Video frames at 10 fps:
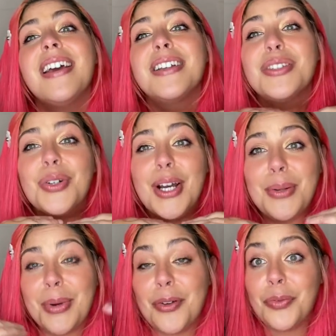So at
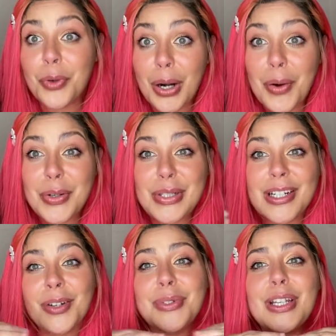about 4 hours in,
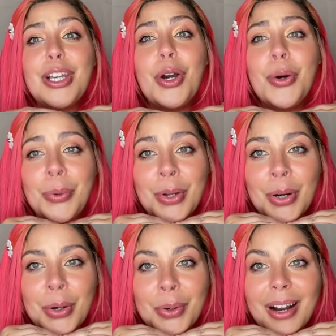I was like, oh
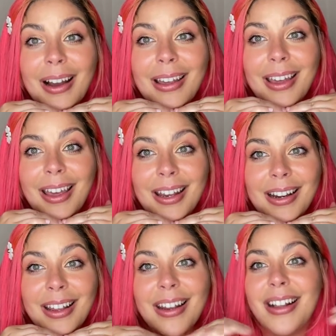no, I hate
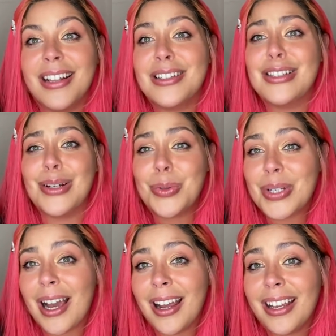it. It's so
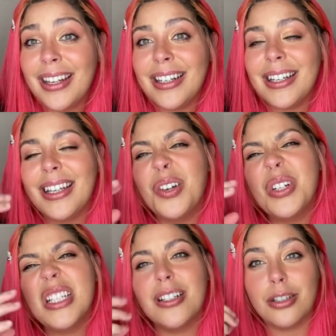tight. It
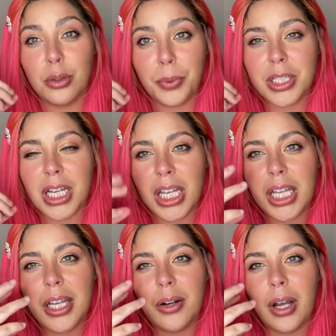wasn't super tight,
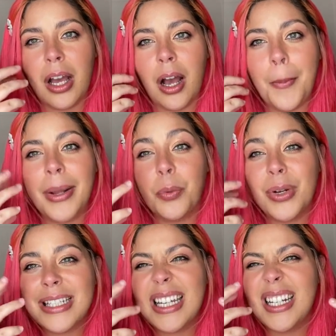but it
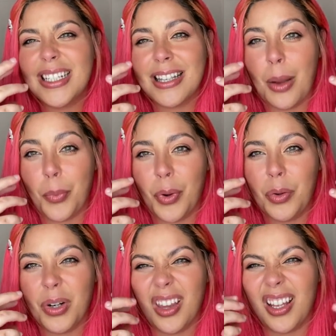was getting to that point
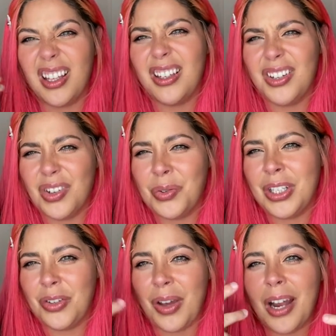where, like, you know, when
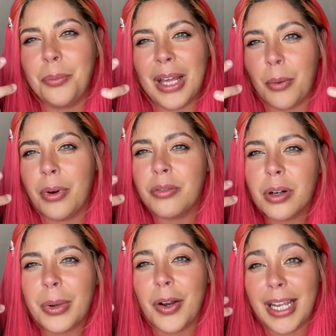you've had makeup on for
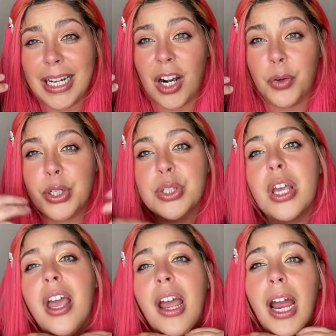about 8 hours
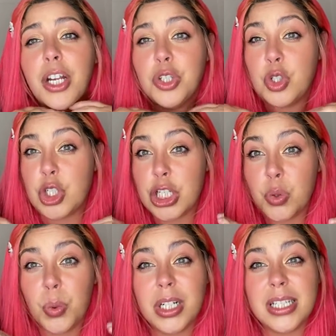and you just
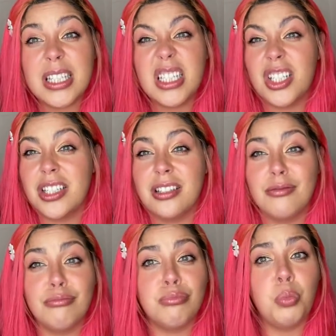want to just
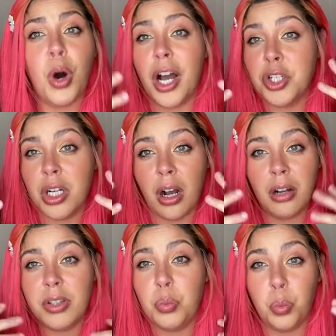wash it
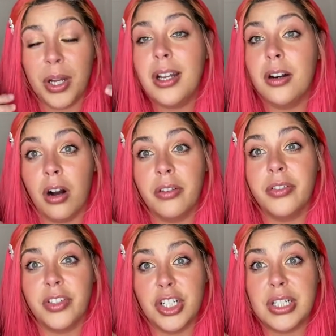off, you want it off of
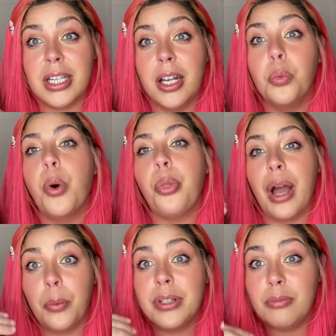your skin. Well, that
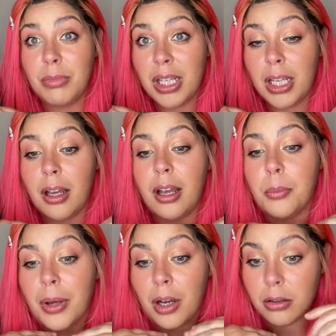was me at
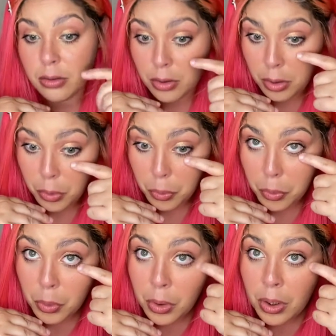about
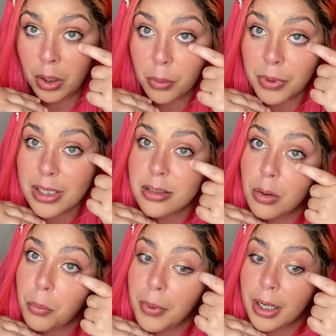noon. Please
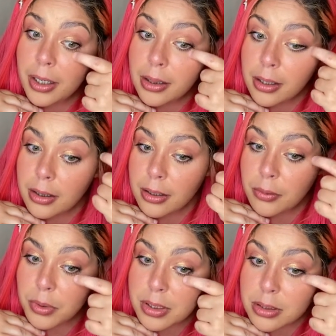don't mind that there
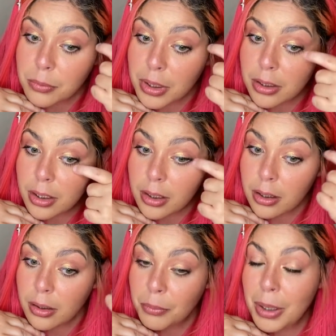was
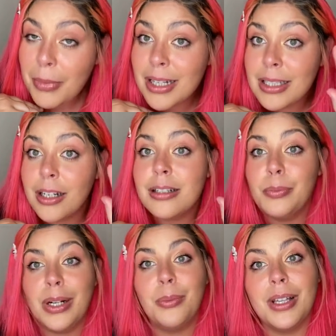smearing. My mascara
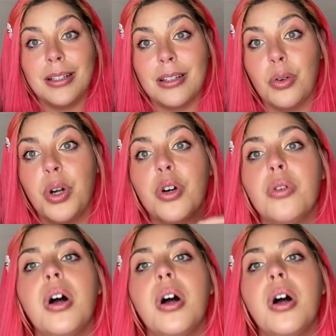smeared because of the oil.